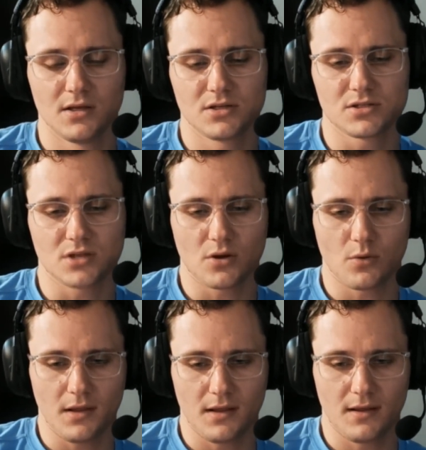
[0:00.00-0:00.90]
So
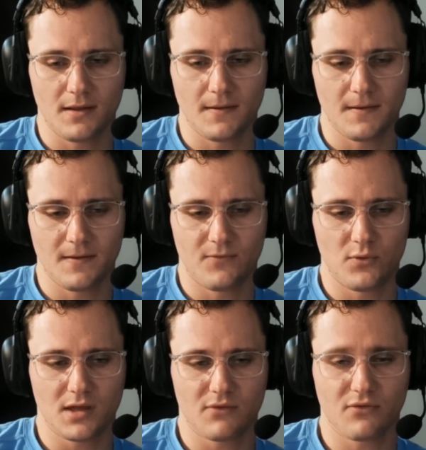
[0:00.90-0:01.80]
if you
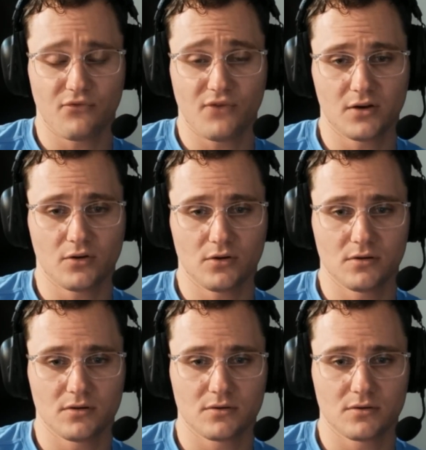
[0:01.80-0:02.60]
think of a funnel,